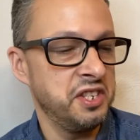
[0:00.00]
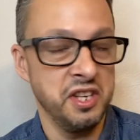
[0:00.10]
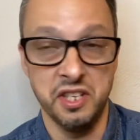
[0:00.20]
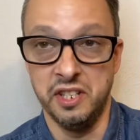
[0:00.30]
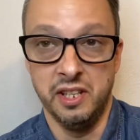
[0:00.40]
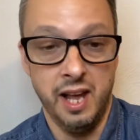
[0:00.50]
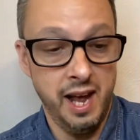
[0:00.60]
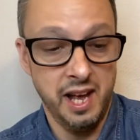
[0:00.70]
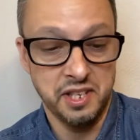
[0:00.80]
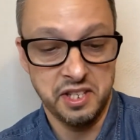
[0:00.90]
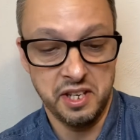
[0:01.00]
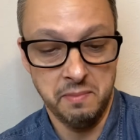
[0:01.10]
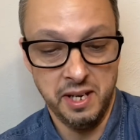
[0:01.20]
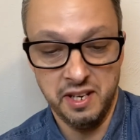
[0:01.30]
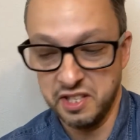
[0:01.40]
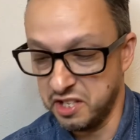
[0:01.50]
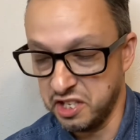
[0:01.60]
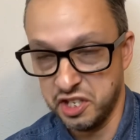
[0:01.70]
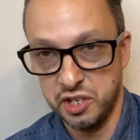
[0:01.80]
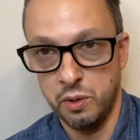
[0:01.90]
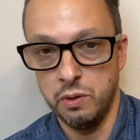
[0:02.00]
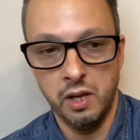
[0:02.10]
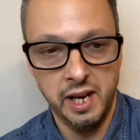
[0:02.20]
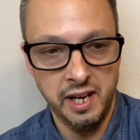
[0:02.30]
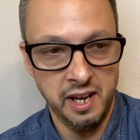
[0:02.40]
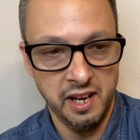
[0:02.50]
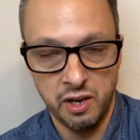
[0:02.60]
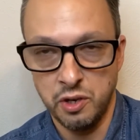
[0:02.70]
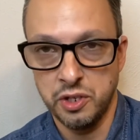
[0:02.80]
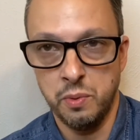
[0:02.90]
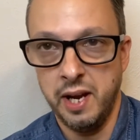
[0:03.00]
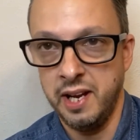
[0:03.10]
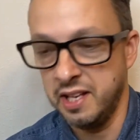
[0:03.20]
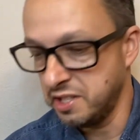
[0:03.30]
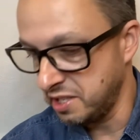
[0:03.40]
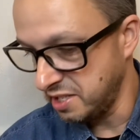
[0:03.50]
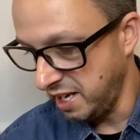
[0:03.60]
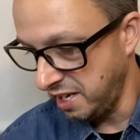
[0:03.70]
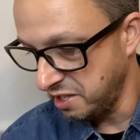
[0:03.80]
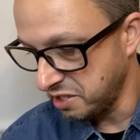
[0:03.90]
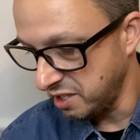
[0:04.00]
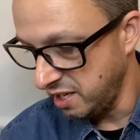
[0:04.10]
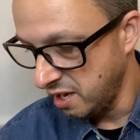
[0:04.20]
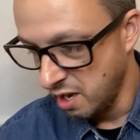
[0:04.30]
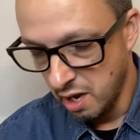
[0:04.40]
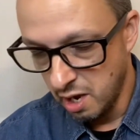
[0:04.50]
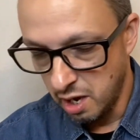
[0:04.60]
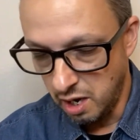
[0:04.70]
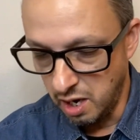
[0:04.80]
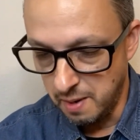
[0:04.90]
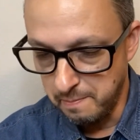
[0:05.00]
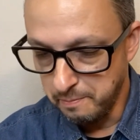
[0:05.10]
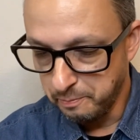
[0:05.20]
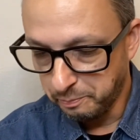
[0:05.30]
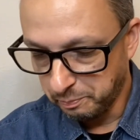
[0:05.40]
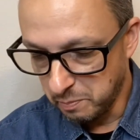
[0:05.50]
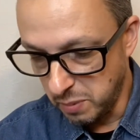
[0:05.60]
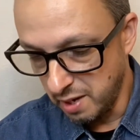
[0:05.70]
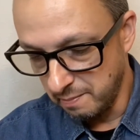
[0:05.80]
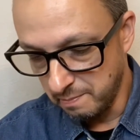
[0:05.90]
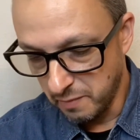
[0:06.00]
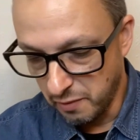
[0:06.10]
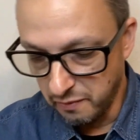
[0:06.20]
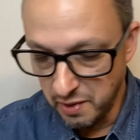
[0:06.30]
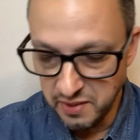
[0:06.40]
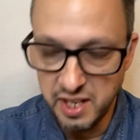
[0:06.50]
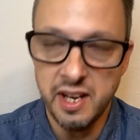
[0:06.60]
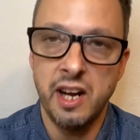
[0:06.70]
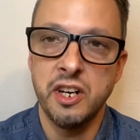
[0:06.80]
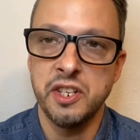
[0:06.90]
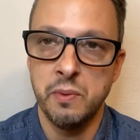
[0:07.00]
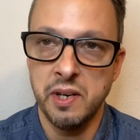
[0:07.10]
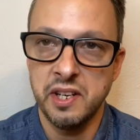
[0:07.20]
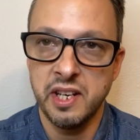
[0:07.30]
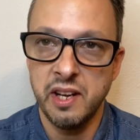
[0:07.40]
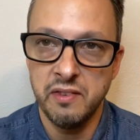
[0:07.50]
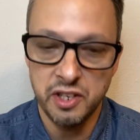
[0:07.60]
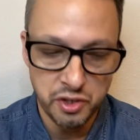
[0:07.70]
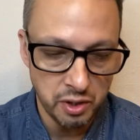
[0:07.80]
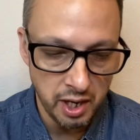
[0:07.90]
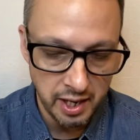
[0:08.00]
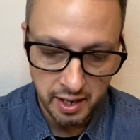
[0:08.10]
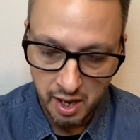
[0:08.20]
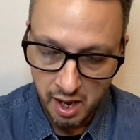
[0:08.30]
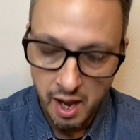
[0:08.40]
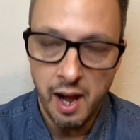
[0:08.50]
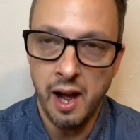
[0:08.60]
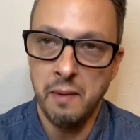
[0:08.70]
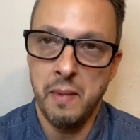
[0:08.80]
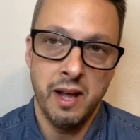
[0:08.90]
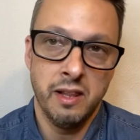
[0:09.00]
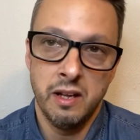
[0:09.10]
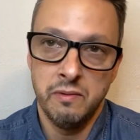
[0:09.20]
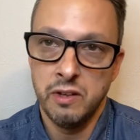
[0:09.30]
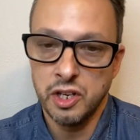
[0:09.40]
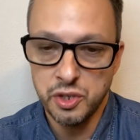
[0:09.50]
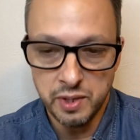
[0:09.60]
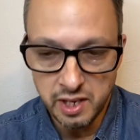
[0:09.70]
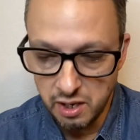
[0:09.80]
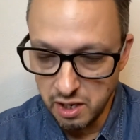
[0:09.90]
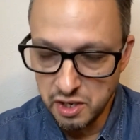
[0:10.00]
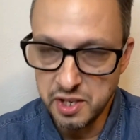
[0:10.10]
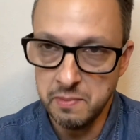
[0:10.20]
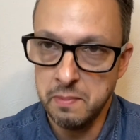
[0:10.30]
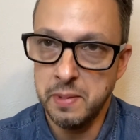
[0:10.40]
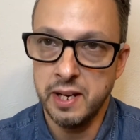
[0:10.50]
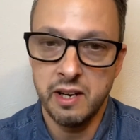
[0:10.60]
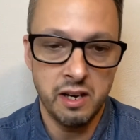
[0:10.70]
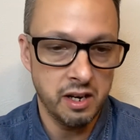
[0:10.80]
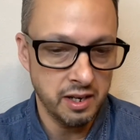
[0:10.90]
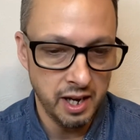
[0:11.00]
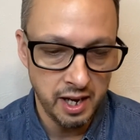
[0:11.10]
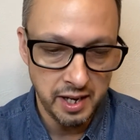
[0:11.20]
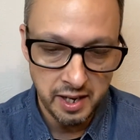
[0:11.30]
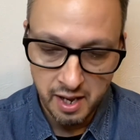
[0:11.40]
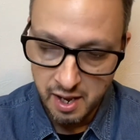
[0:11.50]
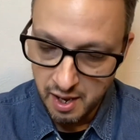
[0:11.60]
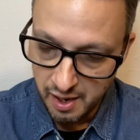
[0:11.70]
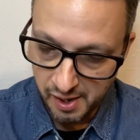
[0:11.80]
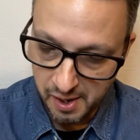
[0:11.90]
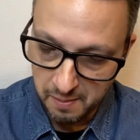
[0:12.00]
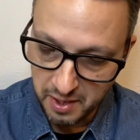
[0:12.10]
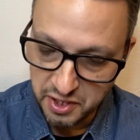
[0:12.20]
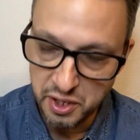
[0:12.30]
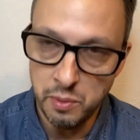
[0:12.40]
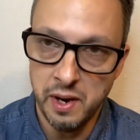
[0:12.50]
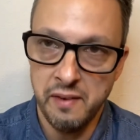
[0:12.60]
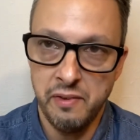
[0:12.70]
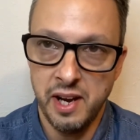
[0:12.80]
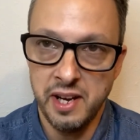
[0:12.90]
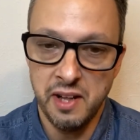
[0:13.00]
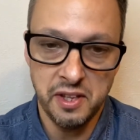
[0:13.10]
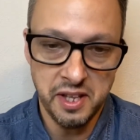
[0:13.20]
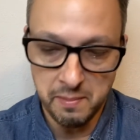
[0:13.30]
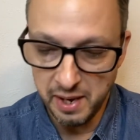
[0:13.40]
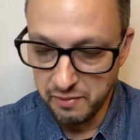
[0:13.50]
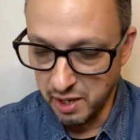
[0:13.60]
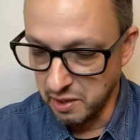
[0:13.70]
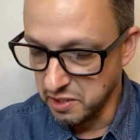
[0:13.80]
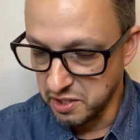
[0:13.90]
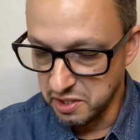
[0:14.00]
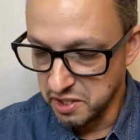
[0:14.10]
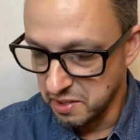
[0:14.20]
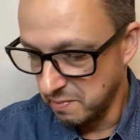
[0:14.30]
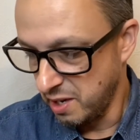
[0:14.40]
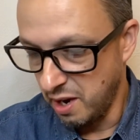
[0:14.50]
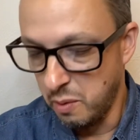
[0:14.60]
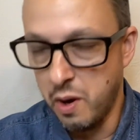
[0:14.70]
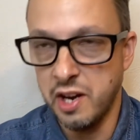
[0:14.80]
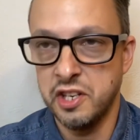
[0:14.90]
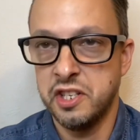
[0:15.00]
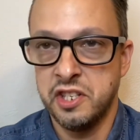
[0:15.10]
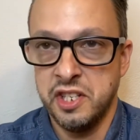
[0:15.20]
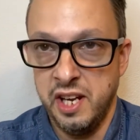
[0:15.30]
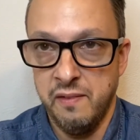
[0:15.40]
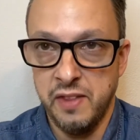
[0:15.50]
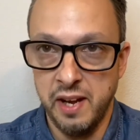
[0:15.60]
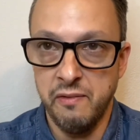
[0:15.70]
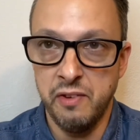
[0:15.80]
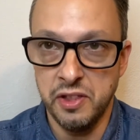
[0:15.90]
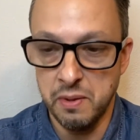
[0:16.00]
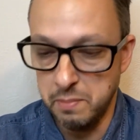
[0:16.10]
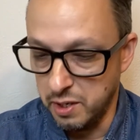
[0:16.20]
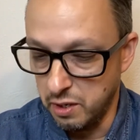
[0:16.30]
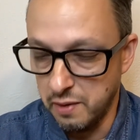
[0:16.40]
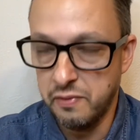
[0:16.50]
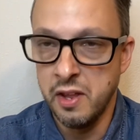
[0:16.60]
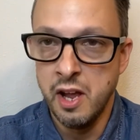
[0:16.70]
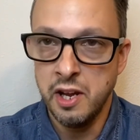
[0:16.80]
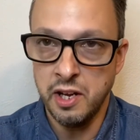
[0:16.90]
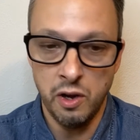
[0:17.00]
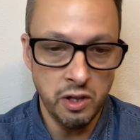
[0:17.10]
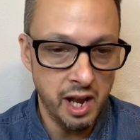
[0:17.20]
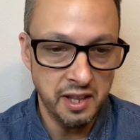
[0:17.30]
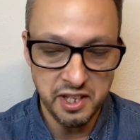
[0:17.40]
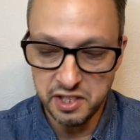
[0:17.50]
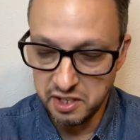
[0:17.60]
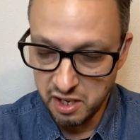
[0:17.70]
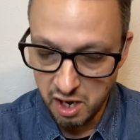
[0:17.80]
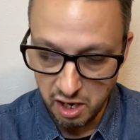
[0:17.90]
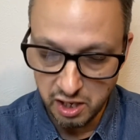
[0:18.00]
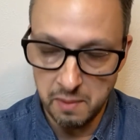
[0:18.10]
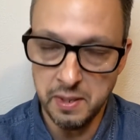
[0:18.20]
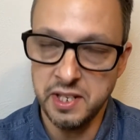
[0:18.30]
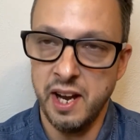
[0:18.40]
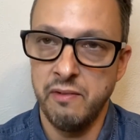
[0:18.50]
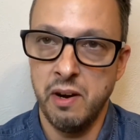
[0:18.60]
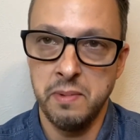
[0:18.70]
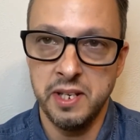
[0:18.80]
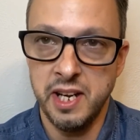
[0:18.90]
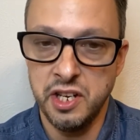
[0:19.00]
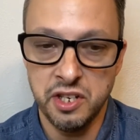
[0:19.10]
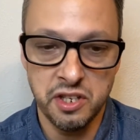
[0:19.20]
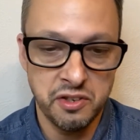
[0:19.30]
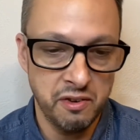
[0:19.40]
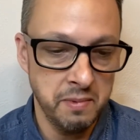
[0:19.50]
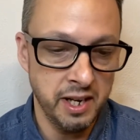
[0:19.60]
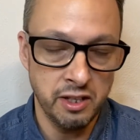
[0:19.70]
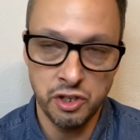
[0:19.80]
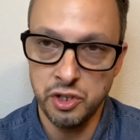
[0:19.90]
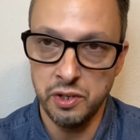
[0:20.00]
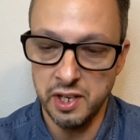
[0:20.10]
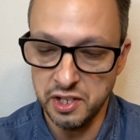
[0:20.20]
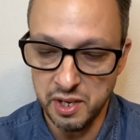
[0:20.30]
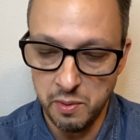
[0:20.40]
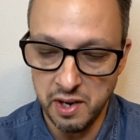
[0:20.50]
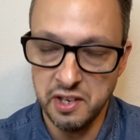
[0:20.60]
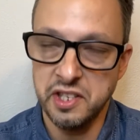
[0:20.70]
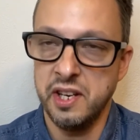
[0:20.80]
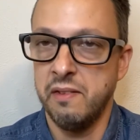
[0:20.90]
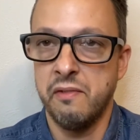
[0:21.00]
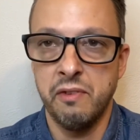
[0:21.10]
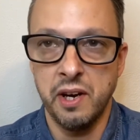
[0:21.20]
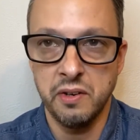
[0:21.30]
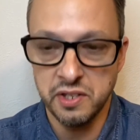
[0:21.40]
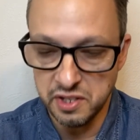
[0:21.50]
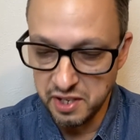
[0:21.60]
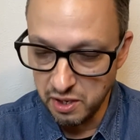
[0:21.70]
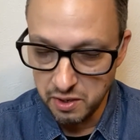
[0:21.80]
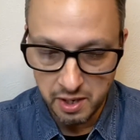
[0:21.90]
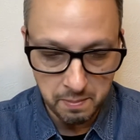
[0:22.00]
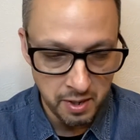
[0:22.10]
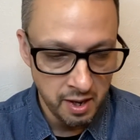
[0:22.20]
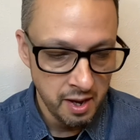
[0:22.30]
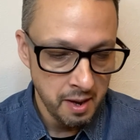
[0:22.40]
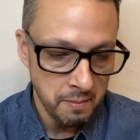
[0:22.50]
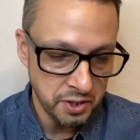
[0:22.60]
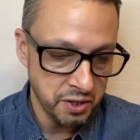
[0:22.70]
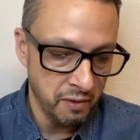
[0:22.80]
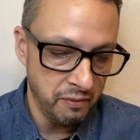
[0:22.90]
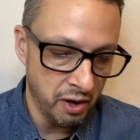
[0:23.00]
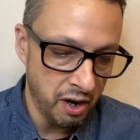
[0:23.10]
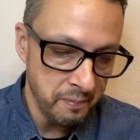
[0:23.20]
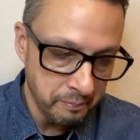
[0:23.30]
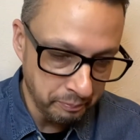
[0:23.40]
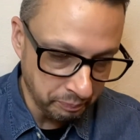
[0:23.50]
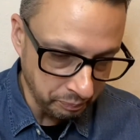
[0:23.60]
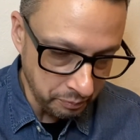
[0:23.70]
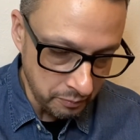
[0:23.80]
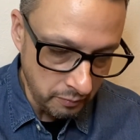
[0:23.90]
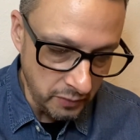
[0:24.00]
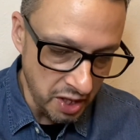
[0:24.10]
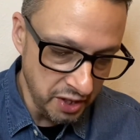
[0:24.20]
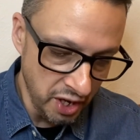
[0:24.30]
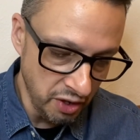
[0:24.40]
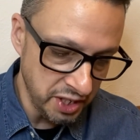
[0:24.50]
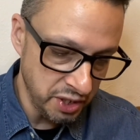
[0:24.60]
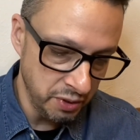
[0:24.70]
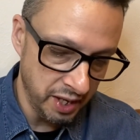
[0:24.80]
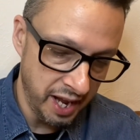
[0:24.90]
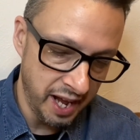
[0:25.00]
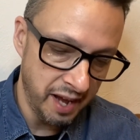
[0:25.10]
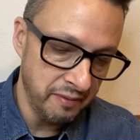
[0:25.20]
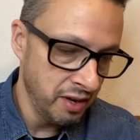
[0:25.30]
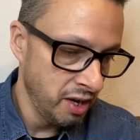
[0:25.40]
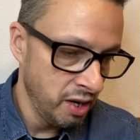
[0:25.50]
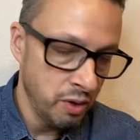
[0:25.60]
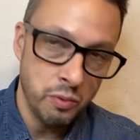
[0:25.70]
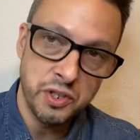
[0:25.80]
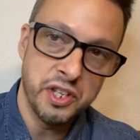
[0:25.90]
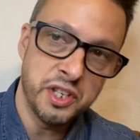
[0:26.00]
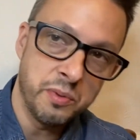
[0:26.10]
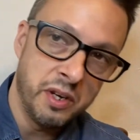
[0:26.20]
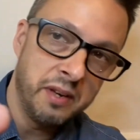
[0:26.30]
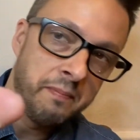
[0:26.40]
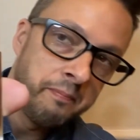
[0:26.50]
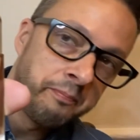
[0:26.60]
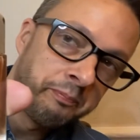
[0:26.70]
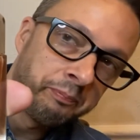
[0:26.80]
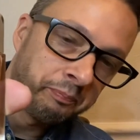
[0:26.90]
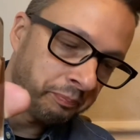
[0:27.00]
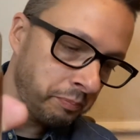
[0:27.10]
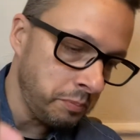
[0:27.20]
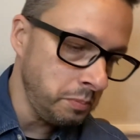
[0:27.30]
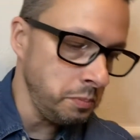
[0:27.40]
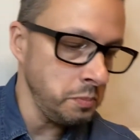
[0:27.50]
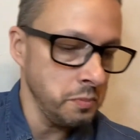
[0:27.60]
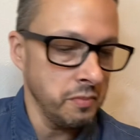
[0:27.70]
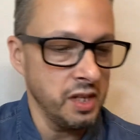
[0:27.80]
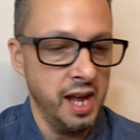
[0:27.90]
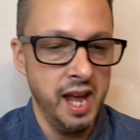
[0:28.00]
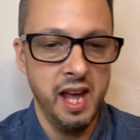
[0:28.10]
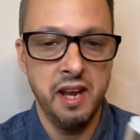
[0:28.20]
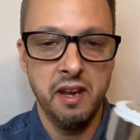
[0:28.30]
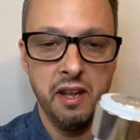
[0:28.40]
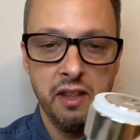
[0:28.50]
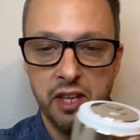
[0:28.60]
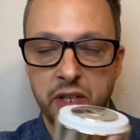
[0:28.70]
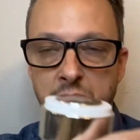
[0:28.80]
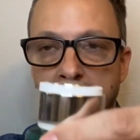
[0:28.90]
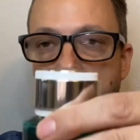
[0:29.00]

doesn't last. I mean, it's just so light and it goes away instantaneously. But for $15, I wanted to give it a try. I love luxury cars. I'm a big car guy. And so when I find out that they make fragrances, you know, I want to see if they fit the bill. You know, a lot of these car companies have reputations for being luxurious. I wanted to see if the fragrances held up. But so far, the only two that have was this one and this one.